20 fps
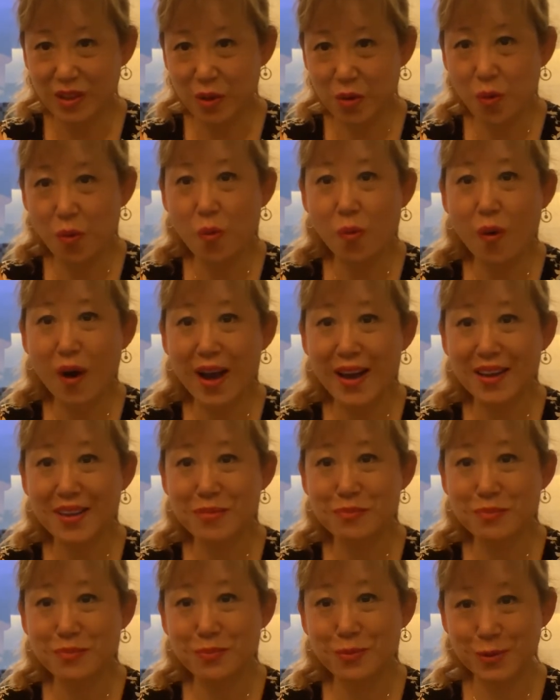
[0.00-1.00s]
Why
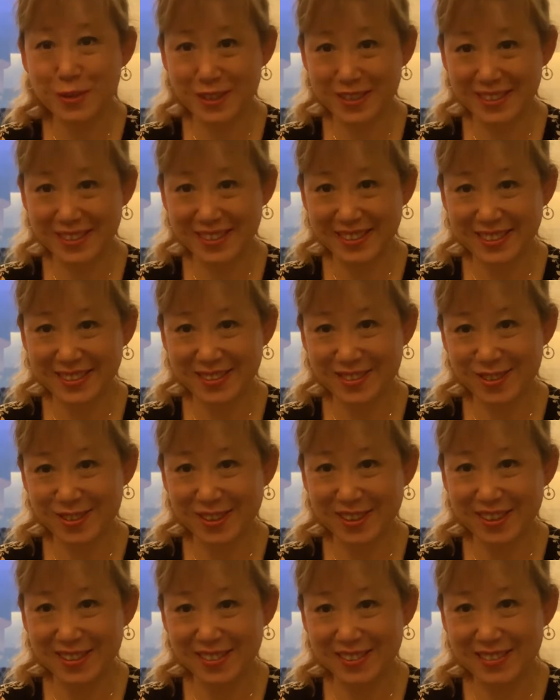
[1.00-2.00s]
portion
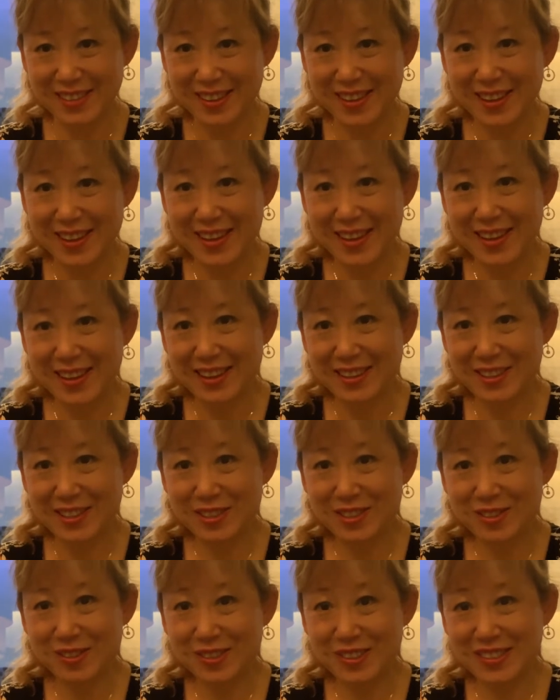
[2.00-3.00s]
control? You
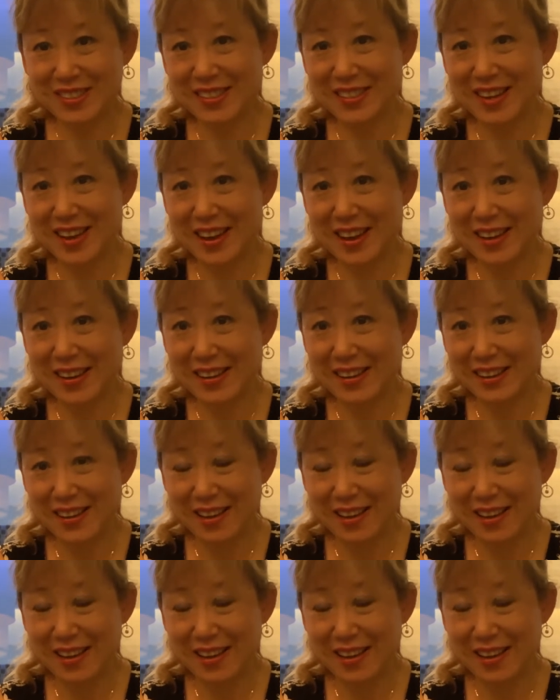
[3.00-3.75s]
say,